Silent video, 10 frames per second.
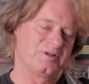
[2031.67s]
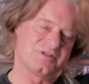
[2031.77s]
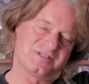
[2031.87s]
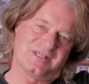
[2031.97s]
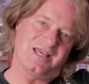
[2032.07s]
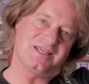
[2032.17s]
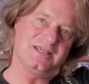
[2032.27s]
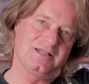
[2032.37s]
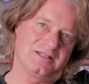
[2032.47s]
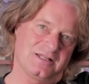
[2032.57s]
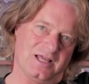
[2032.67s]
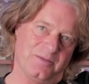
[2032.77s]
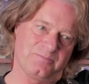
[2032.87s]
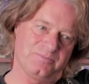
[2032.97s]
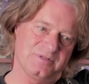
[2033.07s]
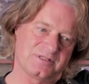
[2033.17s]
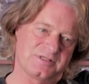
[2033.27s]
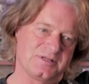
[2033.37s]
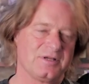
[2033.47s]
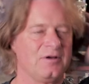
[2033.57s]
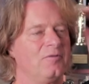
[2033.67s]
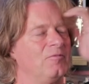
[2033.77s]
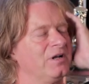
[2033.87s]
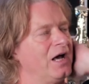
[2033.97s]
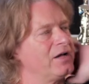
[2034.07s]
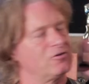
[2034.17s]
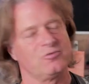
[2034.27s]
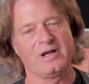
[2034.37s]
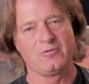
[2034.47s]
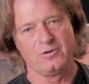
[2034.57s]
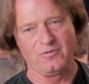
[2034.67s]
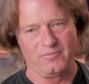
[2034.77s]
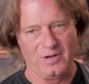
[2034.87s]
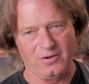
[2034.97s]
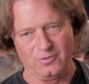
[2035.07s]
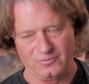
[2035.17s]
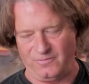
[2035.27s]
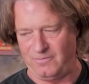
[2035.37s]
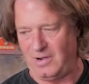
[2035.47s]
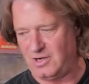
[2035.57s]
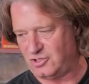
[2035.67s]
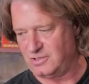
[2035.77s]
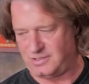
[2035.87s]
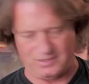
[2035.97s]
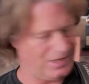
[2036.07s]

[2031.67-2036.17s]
zagging that happens when I crank one of my old Marshalls.